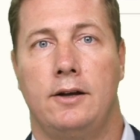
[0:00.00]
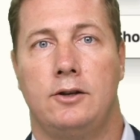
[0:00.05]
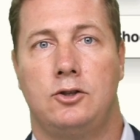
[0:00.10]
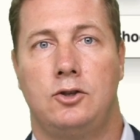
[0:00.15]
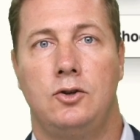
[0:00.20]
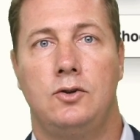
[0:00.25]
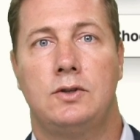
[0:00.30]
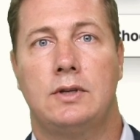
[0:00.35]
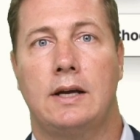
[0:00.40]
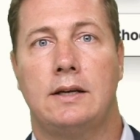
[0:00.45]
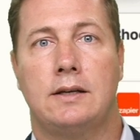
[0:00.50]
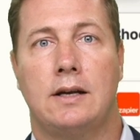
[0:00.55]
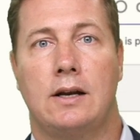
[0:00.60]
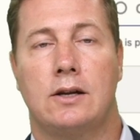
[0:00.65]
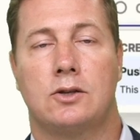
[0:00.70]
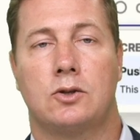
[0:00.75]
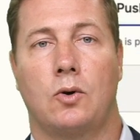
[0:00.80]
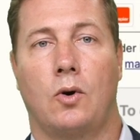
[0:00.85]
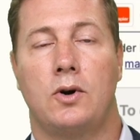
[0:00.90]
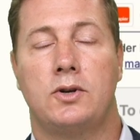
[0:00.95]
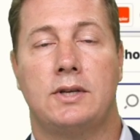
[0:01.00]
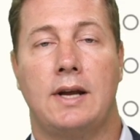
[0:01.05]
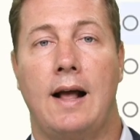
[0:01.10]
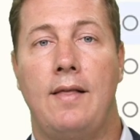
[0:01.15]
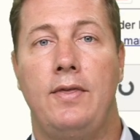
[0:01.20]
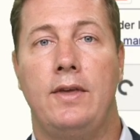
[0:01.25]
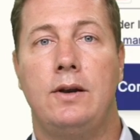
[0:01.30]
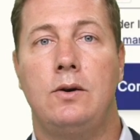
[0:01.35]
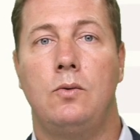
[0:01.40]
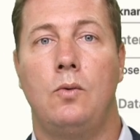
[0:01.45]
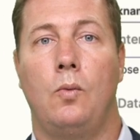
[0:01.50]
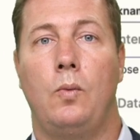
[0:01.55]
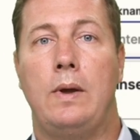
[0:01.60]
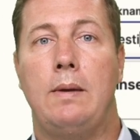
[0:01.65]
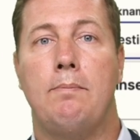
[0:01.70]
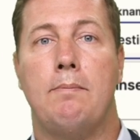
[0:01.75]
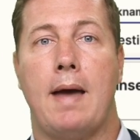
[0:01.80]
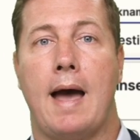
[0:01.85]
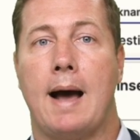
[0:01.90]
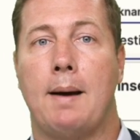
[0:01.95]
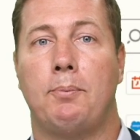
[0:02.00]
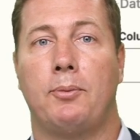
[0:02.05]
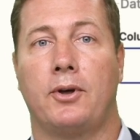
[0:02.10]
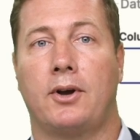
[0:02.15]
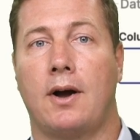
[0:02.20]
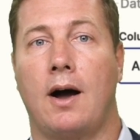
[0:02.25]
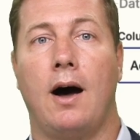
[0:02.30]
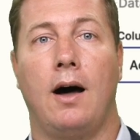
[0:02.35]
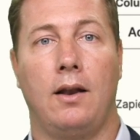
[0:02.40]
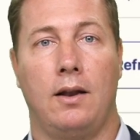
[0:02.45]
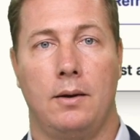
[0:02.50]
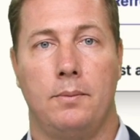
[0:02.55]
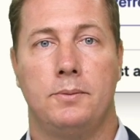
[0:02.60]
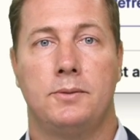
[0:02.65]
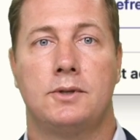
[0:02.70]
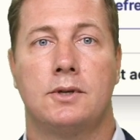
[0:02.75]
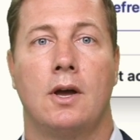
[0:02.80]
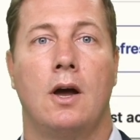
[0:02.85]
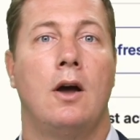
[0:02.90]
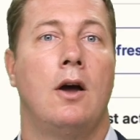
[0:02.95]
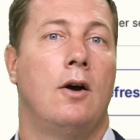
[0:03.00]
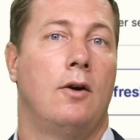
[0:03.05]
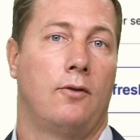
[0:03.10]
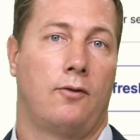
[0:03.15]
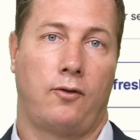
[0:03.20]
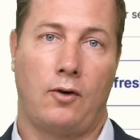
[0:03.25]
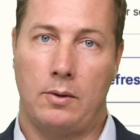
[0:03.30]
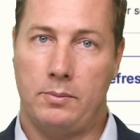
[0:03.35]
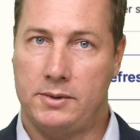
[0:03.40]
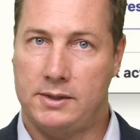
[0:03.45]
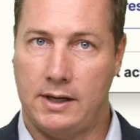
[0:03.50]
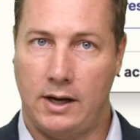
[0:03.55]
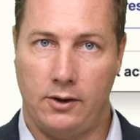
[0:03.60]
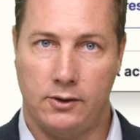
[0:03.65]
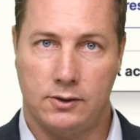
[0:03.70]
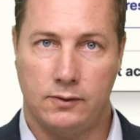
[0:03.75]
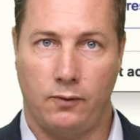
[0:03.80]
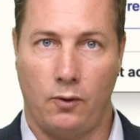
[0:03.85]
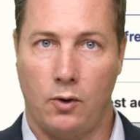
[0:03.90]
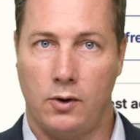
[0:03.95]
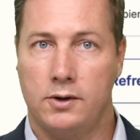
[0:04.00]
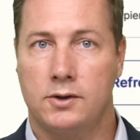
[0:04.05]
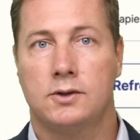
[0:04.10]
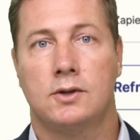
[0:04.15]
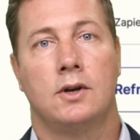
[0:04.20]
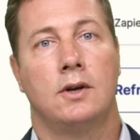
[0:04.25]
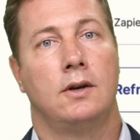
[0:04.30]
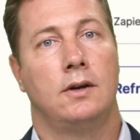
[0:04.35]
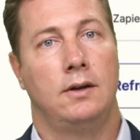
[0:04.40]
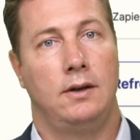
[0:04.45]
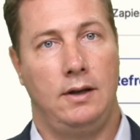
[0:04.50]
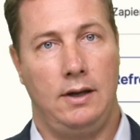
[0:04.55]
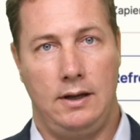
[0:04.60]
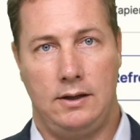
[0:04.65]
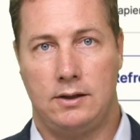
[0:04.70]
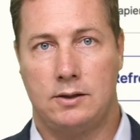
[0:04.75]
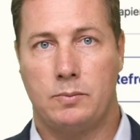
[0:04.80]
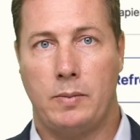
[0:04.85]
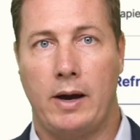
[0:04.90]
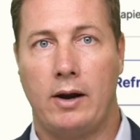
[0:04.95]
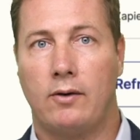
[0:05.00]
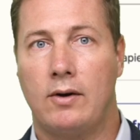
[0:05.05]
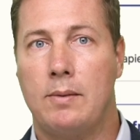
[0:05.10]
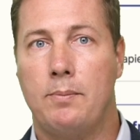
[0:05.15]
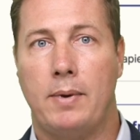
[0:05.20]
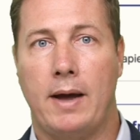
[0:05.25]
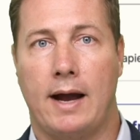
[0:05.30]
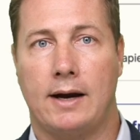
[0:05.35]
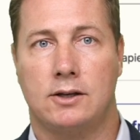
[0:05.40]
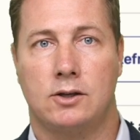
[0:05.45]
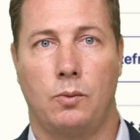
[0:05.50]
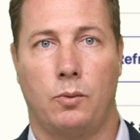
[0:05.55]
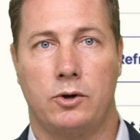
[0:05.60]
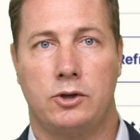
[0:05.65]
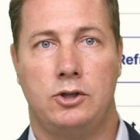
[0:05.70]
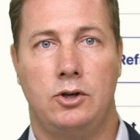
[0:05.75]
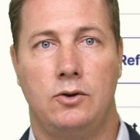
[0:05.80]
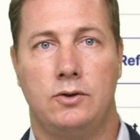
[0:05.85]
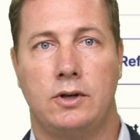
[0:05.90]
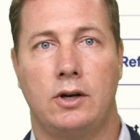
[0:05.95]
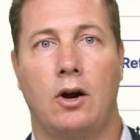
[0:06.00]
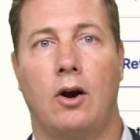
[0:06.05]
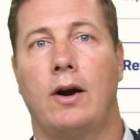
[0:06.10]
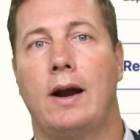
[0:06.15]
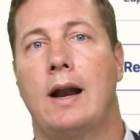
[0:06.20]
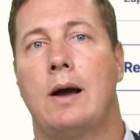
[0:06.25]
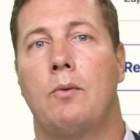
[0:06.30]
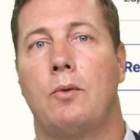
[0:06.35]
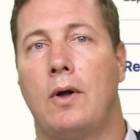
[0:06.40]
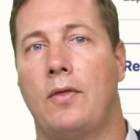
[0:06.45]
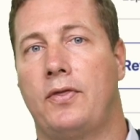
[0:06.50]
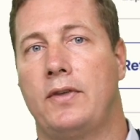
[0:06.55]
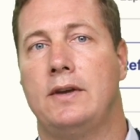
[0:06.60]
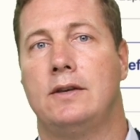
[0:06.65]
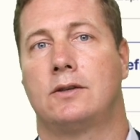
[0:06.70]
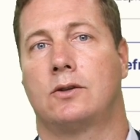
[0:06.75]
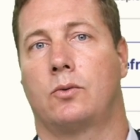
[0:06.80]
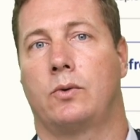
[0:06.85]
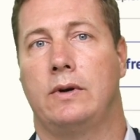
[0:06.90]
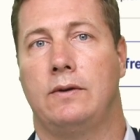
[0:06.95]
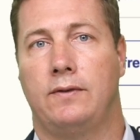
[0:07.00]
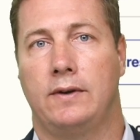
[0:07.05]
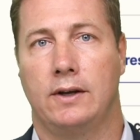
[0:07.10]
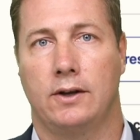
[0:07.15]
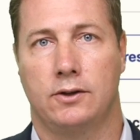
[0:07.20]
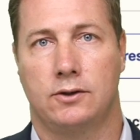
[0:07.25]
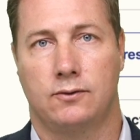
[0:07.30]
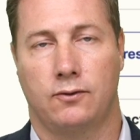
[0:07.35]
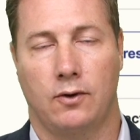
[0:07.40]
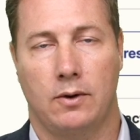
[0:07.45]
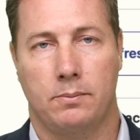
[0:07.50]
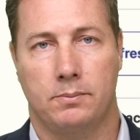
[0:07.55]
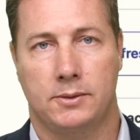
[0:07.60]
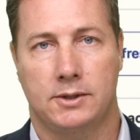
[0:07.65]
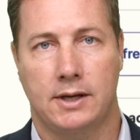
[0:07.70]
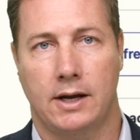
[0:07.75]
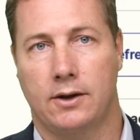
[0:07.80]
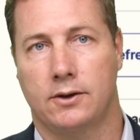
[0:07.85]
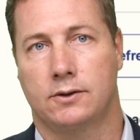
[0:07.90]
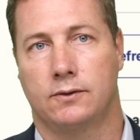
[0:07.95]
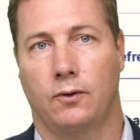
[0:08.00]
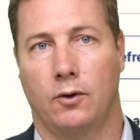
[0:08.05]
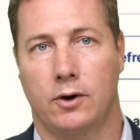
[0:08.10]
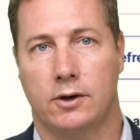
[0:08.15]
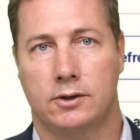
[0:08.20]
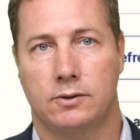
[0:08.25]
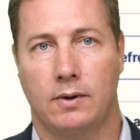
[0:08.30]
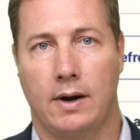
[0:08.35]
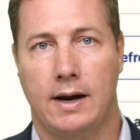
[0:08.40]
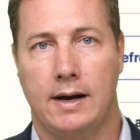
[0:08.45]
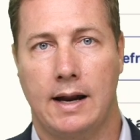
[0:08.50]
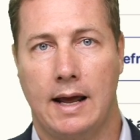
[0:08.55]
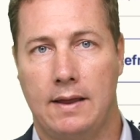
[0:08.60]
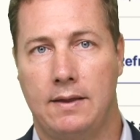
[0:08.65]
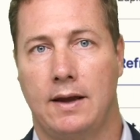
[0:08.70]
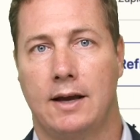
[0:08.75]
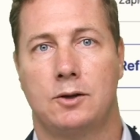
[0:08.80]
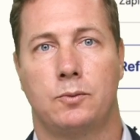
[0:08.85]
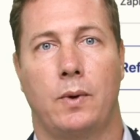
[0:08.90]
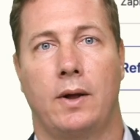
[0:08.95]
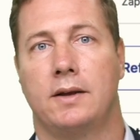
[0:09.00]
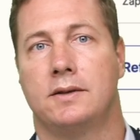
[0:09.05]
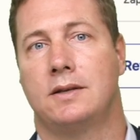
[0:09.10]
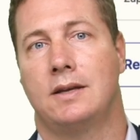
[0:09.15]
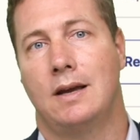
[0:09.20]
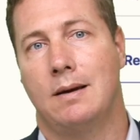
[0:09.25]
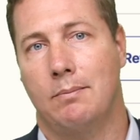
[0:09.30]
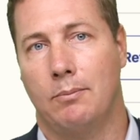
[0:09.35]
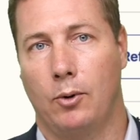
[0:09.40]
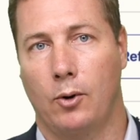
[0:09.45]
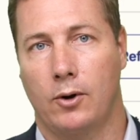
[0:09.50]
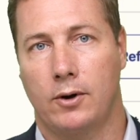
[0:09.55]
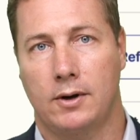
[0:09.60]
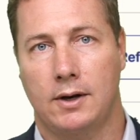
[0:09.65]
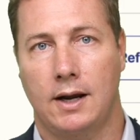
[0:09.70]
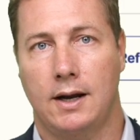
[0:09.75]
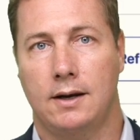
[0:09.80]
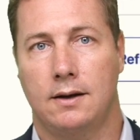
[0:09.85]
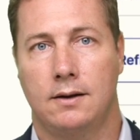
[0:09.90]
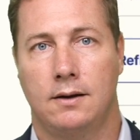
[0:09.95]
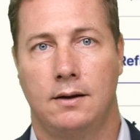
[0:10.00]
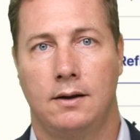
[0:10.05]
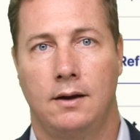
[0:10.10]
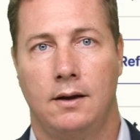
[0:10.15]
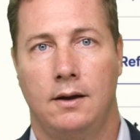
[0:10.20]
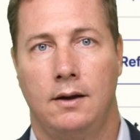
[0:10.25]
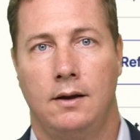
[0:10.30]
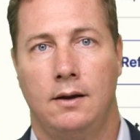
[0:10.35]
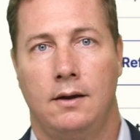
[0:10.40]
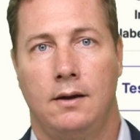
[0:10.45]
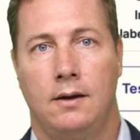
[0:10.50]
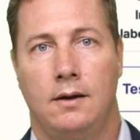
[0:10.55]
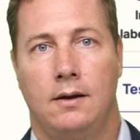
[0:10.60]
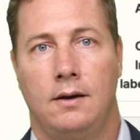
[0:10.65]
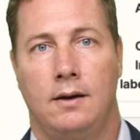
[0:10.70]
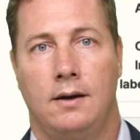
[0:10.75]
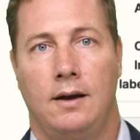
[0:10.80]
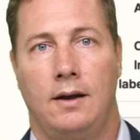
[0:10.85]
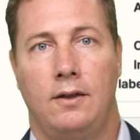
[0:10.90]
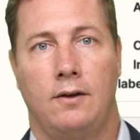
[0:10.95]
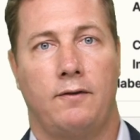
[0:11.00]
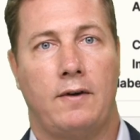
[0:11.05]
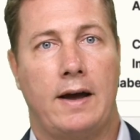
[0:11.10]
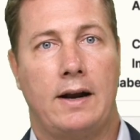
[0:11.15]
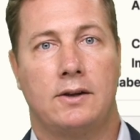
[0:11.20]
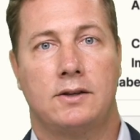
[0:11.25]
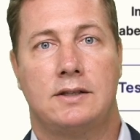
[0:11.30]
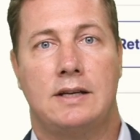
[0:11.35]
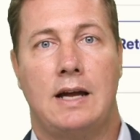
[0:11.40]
choose that data source, and then we map the columns from Salesforce into Spider Impact. So we're choosing, all right, I want these 3 fields from Salesforce, right? And as well as the import date. And the final